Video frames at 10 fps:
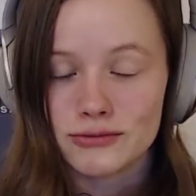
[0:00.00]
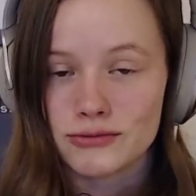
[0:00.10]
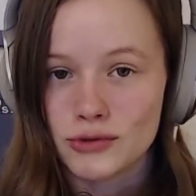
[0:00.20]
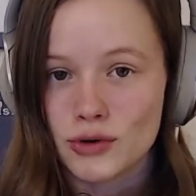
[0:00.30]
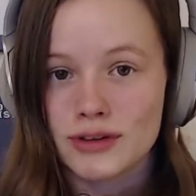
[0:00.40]

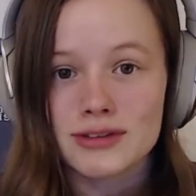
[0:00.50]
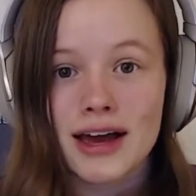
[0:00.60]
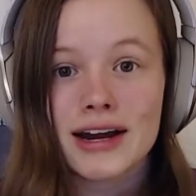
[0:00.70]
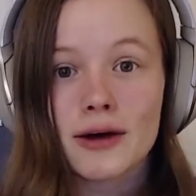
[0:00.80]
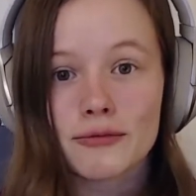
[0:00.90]
you can
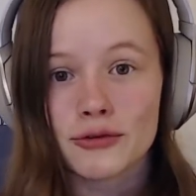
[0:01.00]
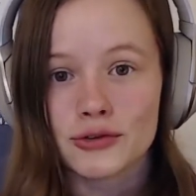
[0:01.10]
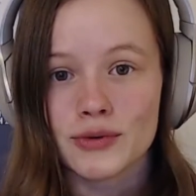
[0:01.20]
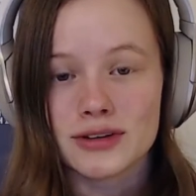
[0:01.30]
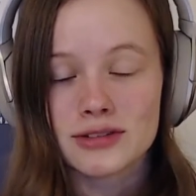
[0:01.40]
sign up for
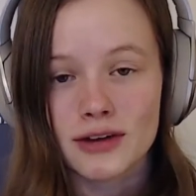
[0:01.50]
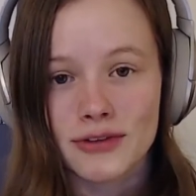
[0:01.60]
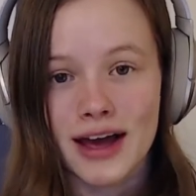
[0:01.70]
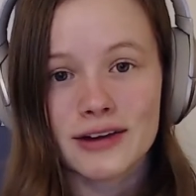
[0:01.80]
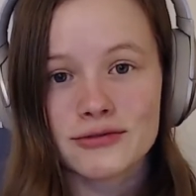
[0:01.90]
doing stuff
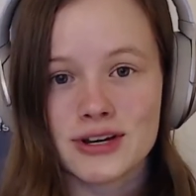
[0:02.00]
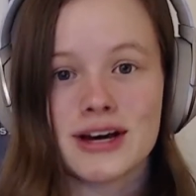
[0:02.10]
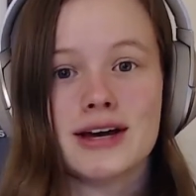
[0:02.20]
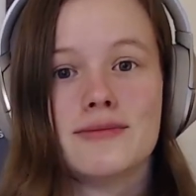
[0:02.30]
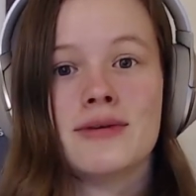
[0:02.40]
ahead of
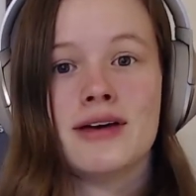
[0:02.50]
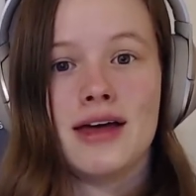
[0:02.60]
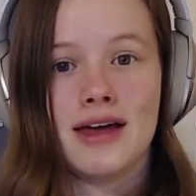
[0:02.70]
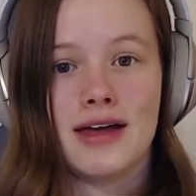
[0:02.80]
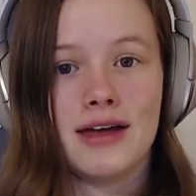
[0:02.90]
time
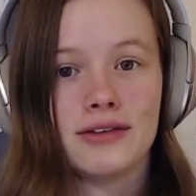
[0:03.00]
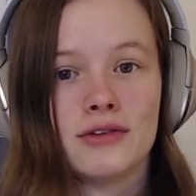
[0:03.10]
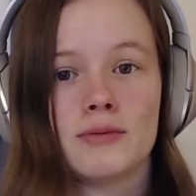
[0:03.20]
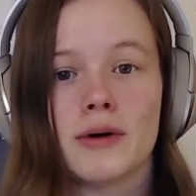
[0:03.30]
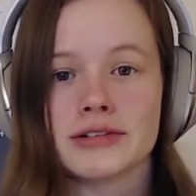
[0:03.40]

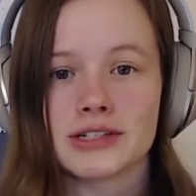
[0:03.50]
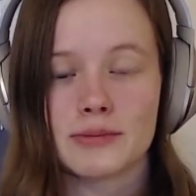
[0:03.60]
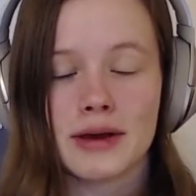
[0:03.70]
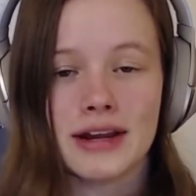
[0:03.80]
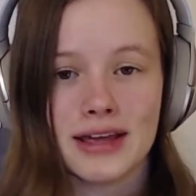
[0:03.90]
and
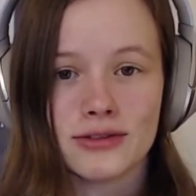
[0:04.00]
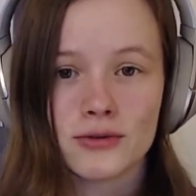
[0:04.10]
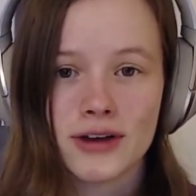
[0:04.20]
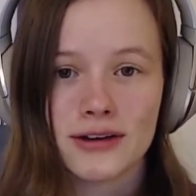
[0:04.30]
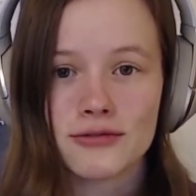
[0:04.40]
participate in those
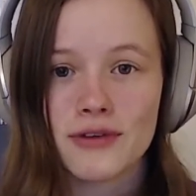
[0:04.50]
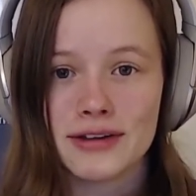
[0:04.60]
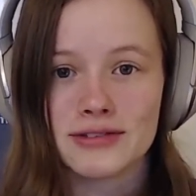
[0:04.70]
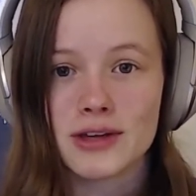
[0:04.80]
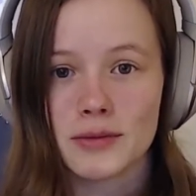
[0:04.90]
kind of
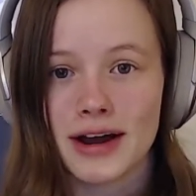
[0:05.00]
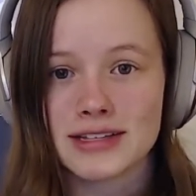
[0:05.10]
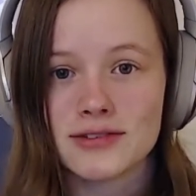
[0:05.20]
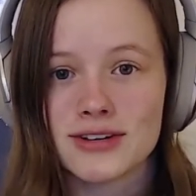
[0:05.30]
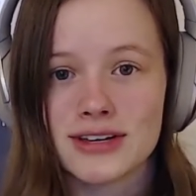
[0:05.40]
fun summer
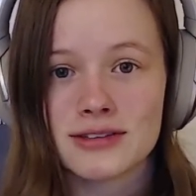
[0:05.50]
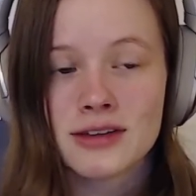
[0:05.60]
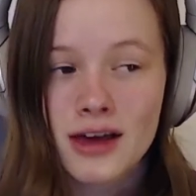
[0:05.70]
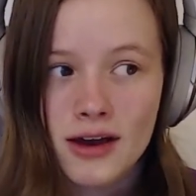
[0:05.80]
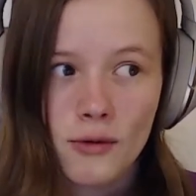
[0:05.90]
activities
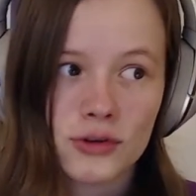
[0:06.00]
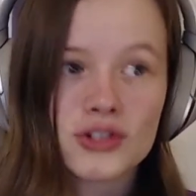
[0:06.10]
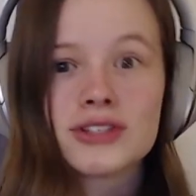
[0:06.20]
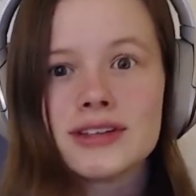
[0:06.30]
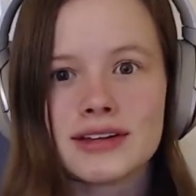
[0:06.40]
which
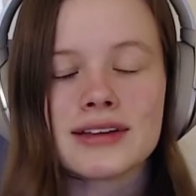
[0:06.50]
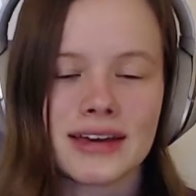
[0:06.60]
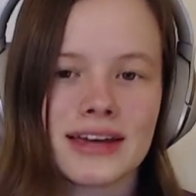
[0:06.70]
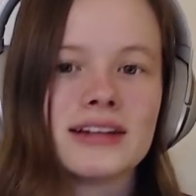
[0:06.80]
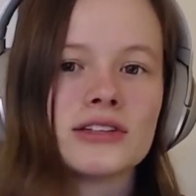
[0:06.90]
is like
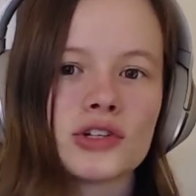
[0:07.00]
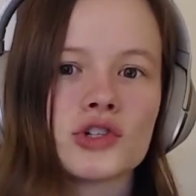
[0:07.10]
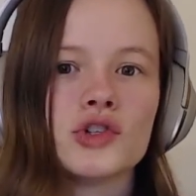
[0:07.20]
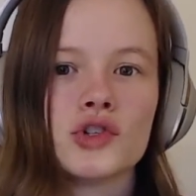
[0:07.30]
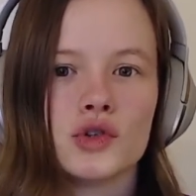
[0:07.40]
in
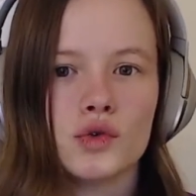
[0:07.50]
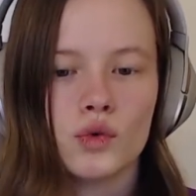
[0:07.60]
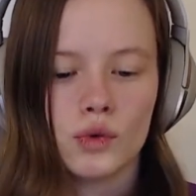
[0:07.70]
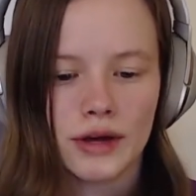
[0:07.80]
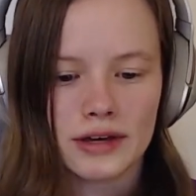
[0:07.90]
addition
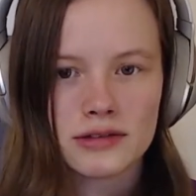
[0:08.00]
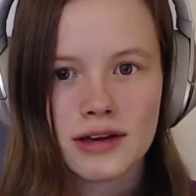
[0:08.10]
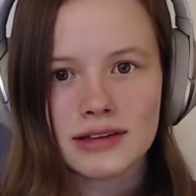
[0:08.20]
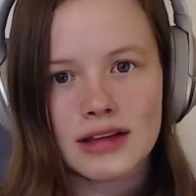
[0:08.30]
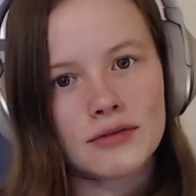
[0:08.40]
to like
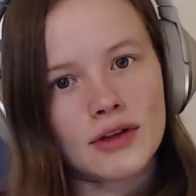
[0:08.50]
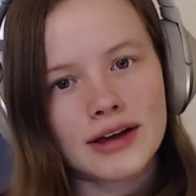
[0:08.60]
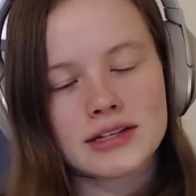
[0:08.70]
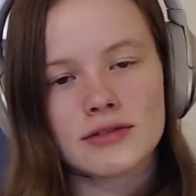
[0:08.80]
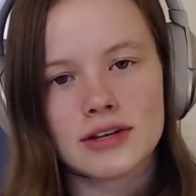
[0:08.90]
state level
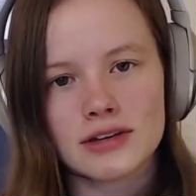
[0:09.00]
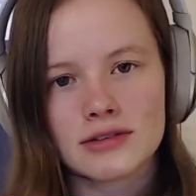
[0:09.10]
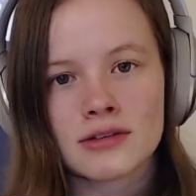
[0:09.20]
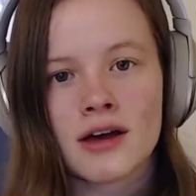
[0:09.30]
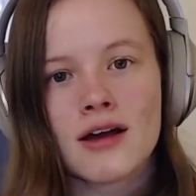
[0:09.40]

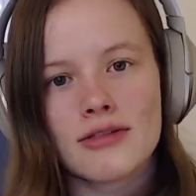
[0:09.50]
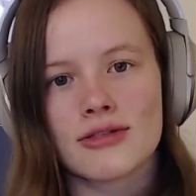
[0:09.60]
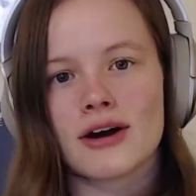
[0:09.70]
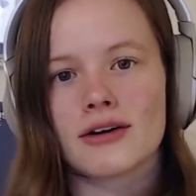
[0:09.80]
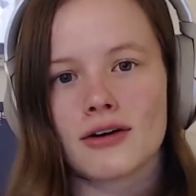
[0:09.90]
activities
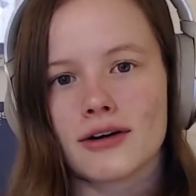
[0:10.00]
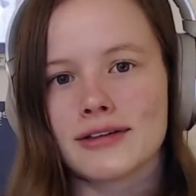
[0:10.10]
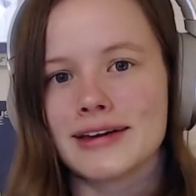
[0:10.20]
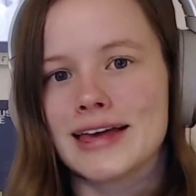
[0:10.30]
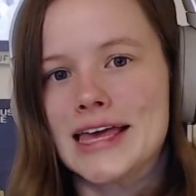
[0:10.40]
that are
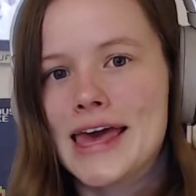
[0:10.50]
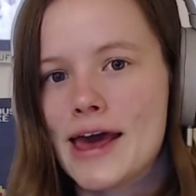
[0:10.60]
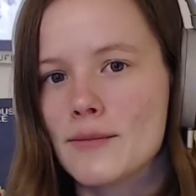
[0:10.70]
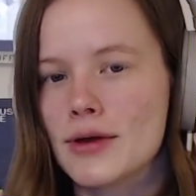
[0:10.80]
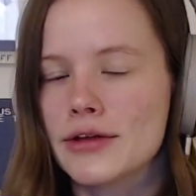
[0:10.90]
like
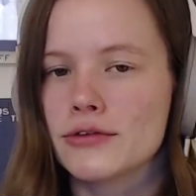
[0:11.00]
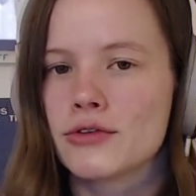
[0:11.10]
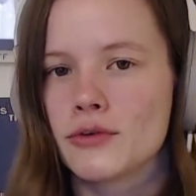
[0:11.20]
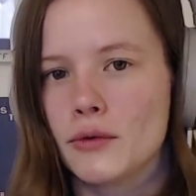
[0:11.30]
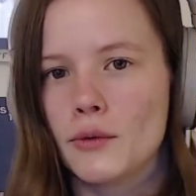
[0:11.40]
encampment
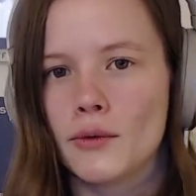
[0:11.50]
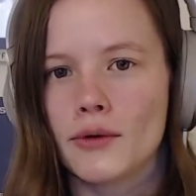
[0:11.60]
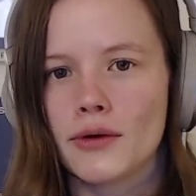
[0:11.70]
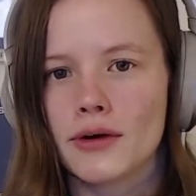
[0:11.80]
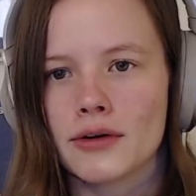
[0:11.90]

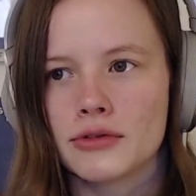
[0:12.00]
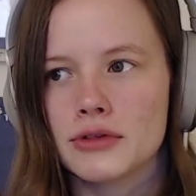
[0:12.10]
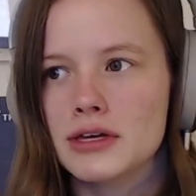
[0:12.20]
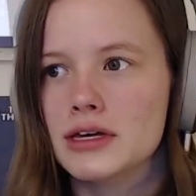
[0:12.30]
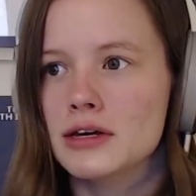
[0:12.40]
or
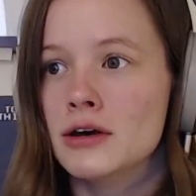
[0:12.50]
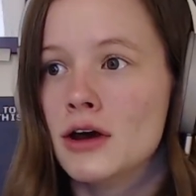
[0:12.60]
the